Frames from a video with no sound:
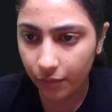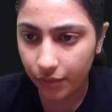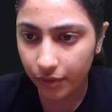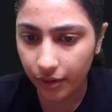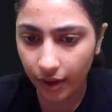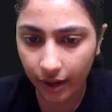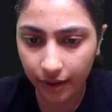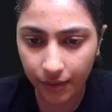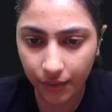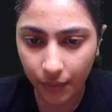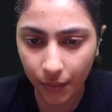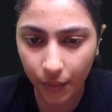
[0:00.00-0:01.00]
after
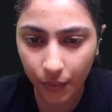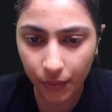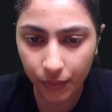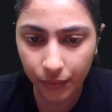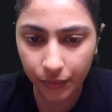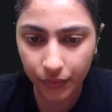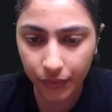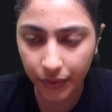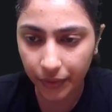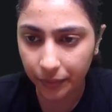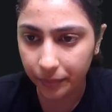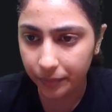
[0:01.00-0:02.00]
adding all of
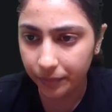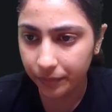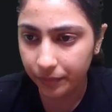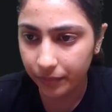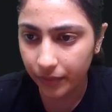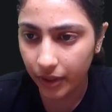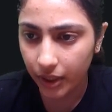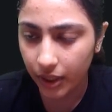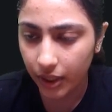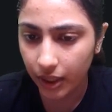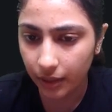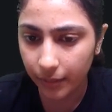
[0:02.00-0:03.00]
them,
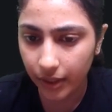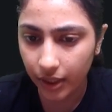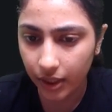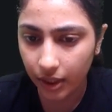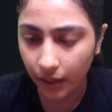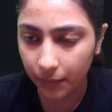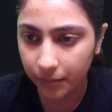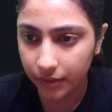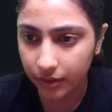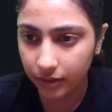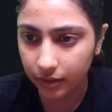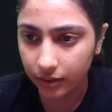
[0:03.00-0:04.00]
they'll be
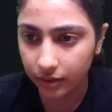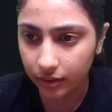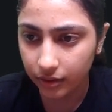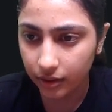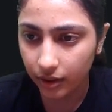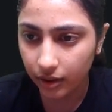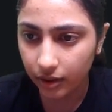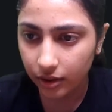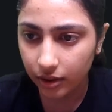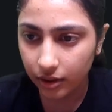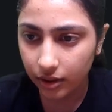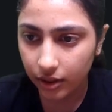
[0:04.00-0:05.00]
coming
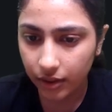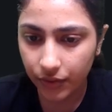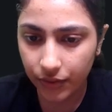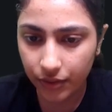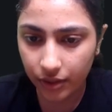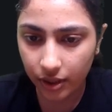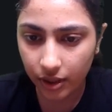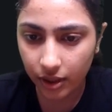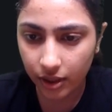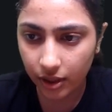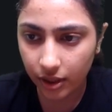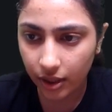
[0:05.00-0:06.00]

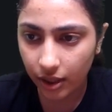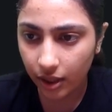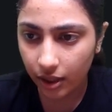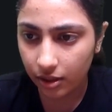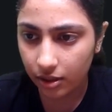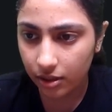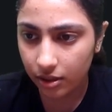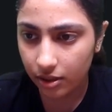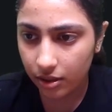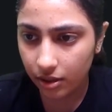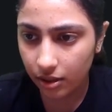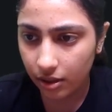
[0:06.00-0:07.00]
38.
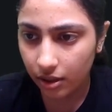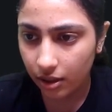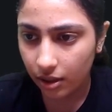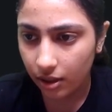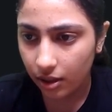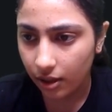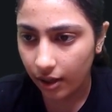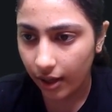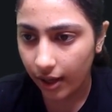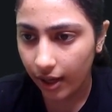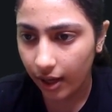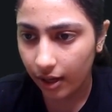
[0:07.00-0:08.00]

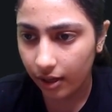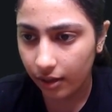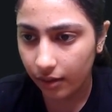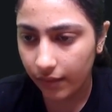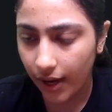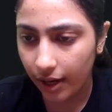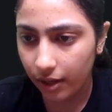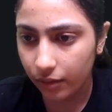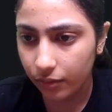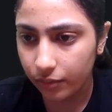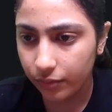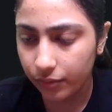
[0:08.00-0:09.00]
And the
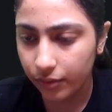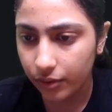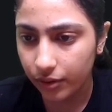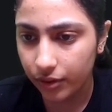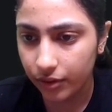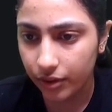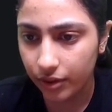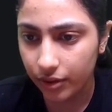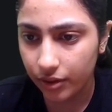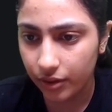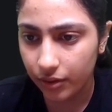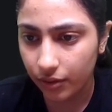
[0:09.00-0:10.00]
value for
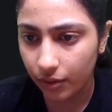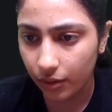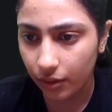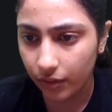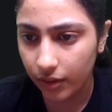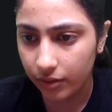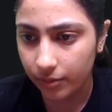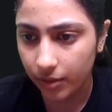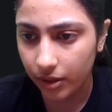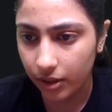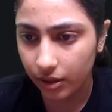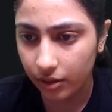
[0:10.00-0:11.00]
this is always
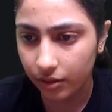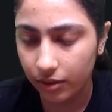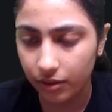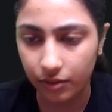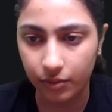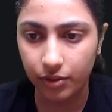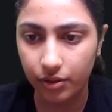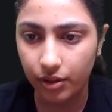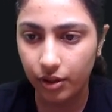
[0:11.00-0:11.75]
be in crore.